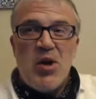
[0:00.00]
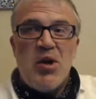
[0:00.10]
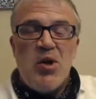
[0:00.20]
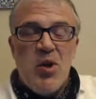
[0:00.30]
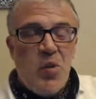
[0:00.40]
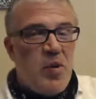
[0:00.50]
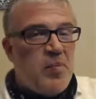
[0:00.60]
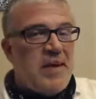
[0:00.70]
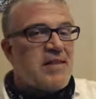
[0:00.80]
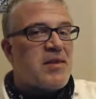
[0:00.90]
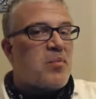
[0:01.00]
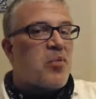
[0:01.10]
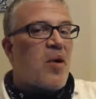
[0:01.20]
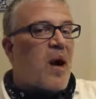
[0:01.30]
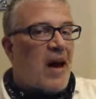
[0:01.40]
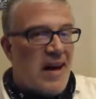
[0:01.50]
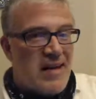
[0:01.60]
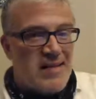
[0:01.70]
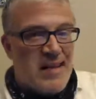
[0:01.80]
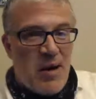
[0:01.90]
You would be
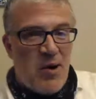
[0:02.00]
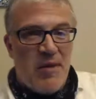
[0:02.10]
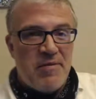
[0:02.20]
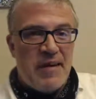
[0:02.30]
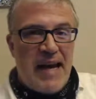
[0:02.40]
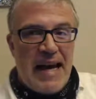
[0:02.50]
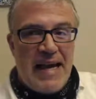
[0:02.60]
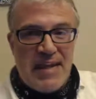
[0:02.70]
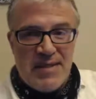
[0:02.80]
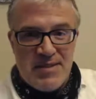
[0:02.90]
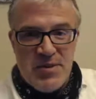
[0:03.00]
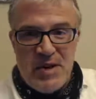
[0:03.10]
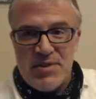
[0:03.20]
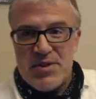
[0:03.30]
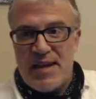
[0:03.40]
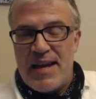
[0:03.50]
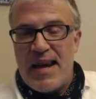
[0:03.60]
surprised how often I get this question.